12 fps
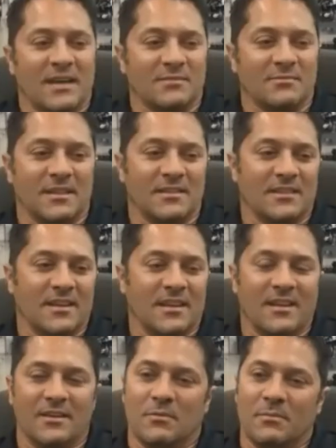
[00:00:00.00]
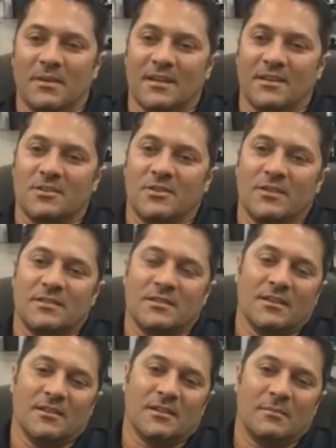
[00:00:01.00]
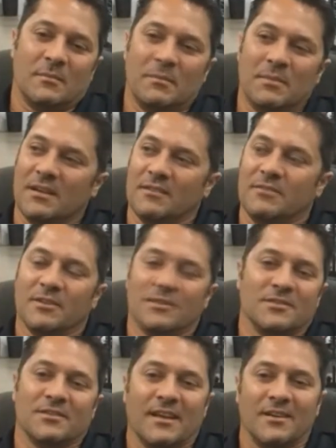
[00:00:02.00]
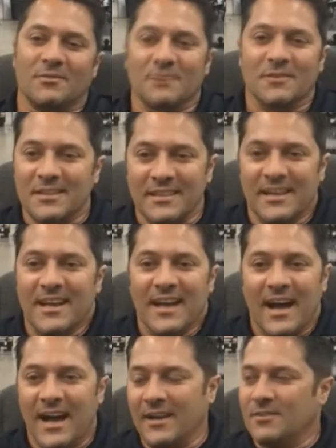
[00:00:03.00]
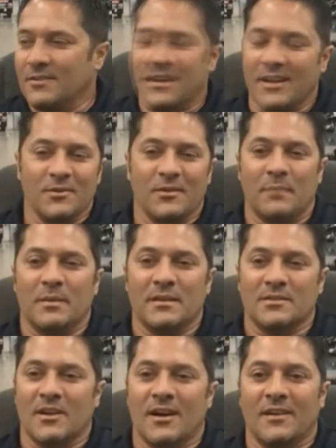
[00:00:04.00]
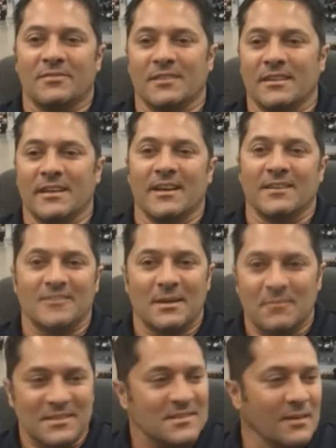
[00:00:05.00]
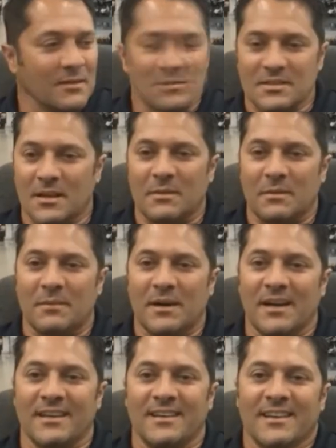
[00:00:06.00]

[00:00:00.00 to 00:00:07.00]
when they said, "Hey, you want to be on the show?" I said, "Look, I'm going to be unfiltered. I don't care who I piss off or anything else. I'm going to say what's on my mind."